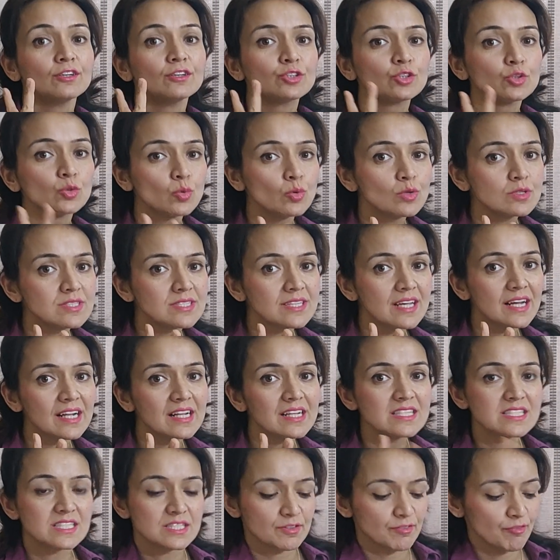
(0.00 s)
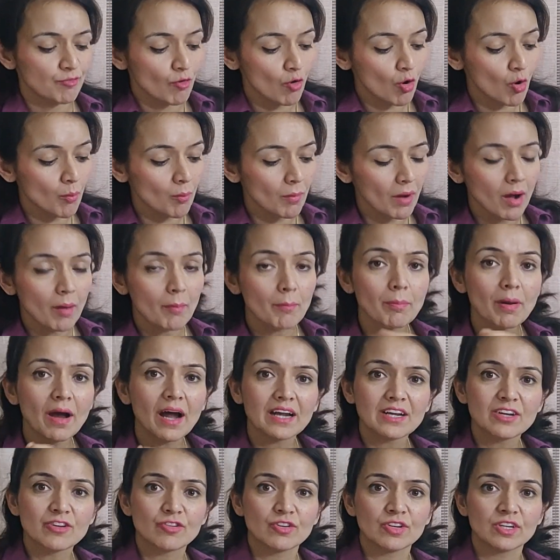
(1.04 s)
Two cells form a
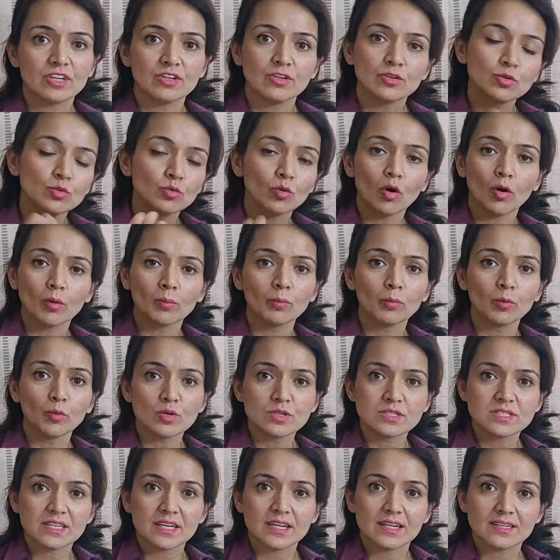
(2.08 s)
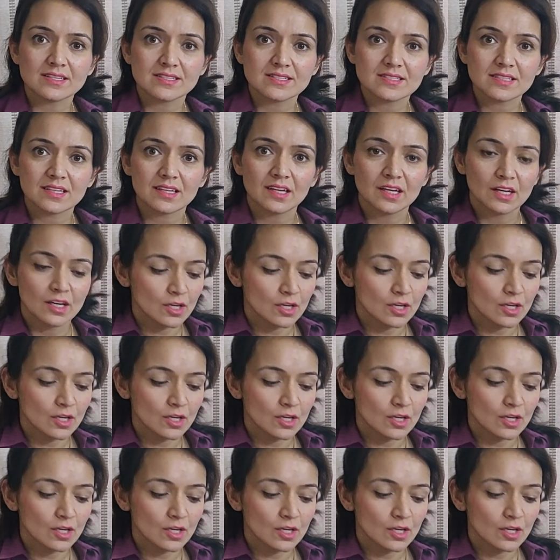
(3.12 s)
battery, two or more cells.